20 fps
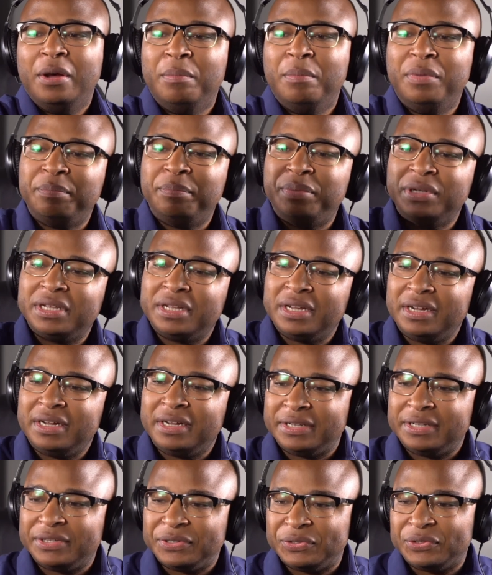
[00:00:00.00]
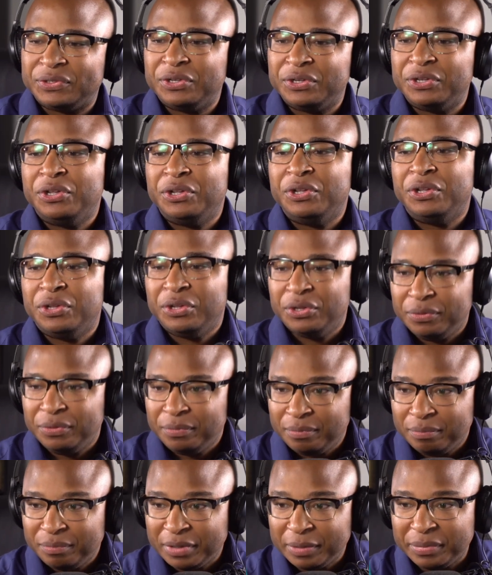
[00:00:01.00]
but because
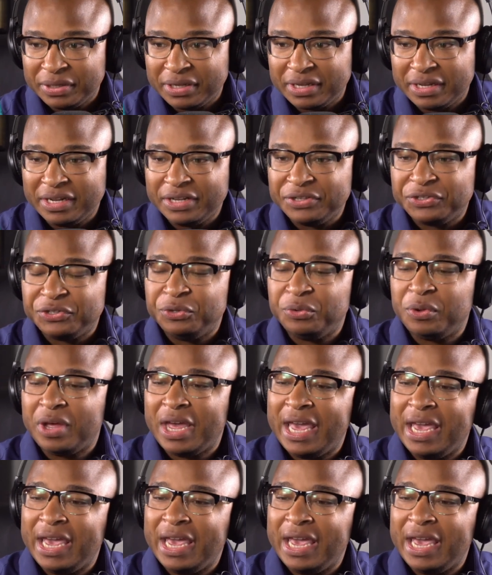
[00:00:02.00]
but because you